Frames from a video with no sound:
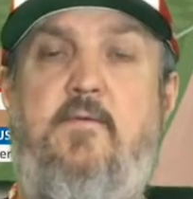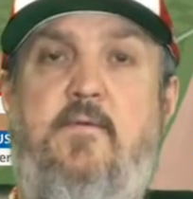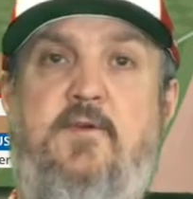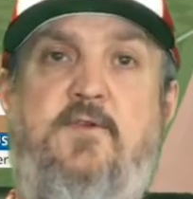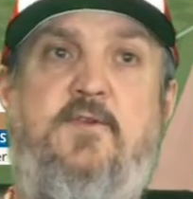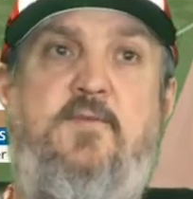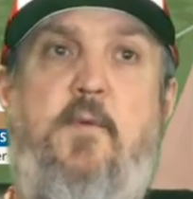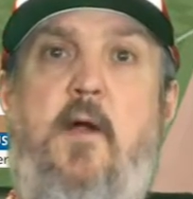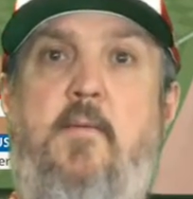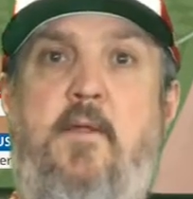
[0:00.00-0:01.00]
which was
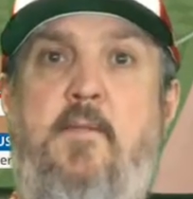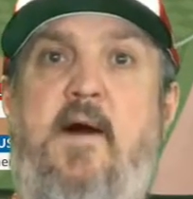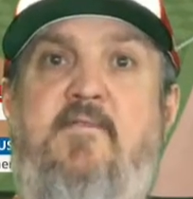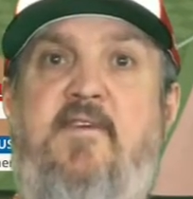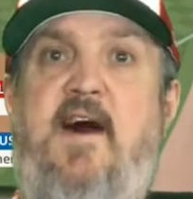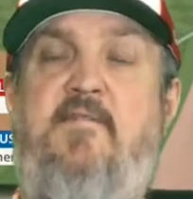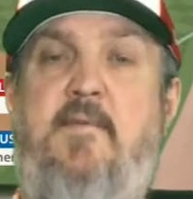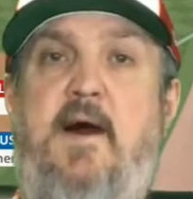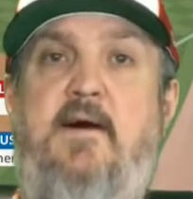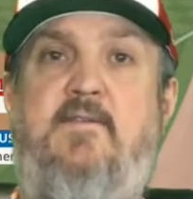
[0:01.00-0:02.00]
probably about 5
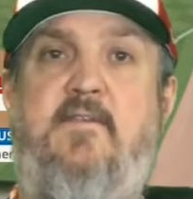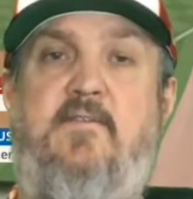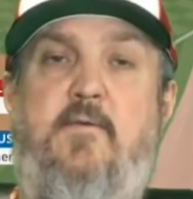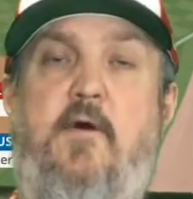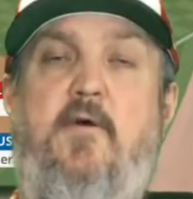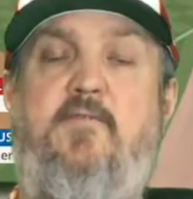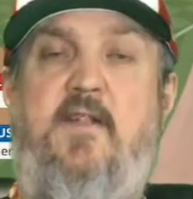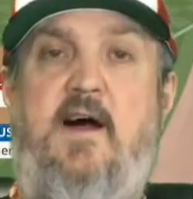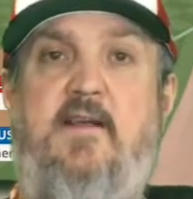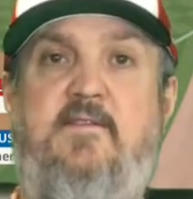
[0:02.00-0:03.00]
miles as a crow
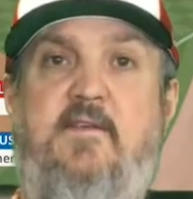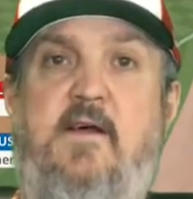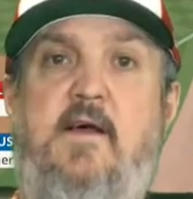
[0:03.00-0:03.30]
flies,